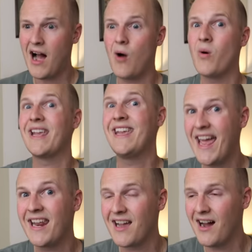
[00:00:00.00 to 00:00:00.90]
I want to
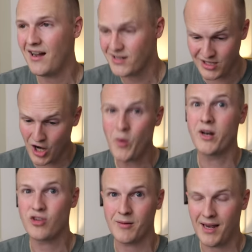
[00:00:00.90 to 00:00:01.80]
get a car to go
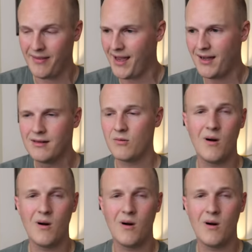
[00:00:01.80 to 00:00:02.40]
on a trip like that,